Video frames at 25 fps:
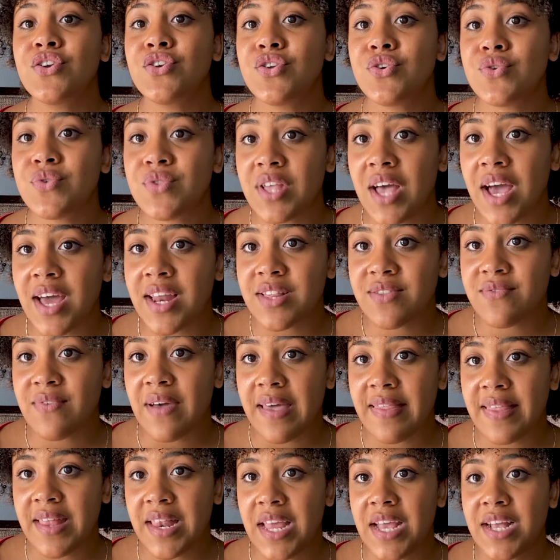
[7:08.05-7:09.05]
to
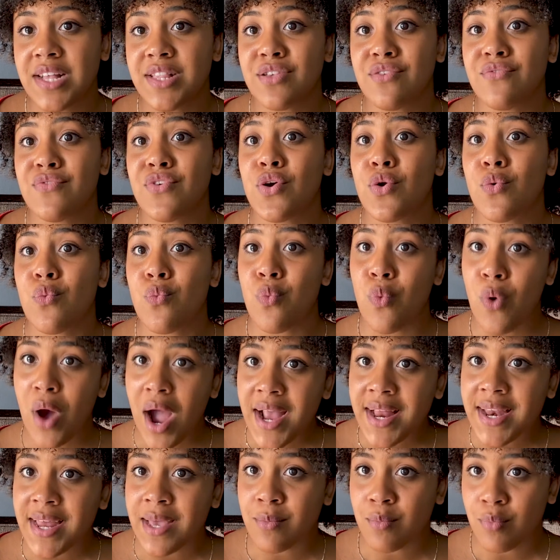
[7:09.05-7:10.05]
satisfy the needs of your
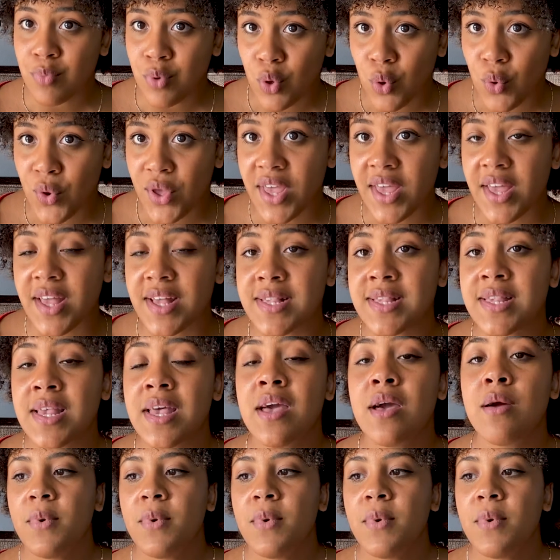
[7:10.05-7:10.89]
white employees.